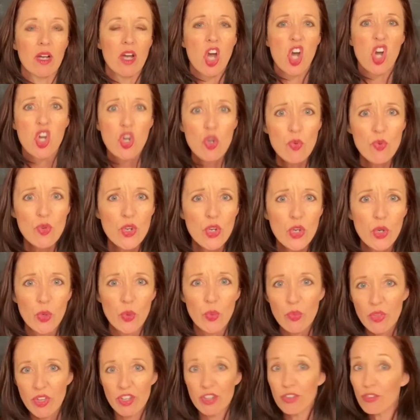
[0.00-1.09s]
Who
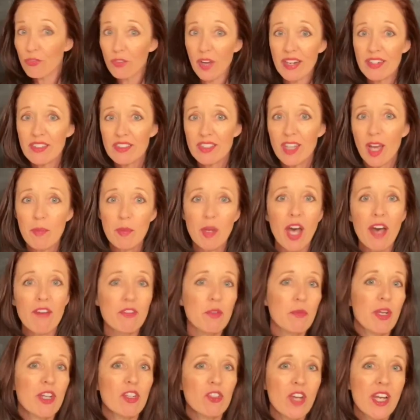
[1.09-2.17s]
knew that your Firestop coffee
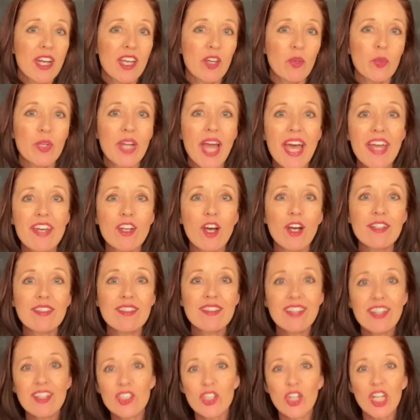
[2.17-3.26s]
break training would end on
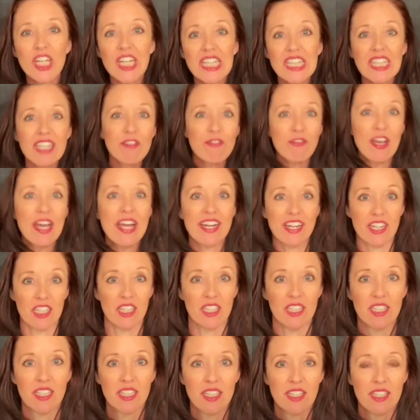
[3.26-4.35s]
such a cliffhanger?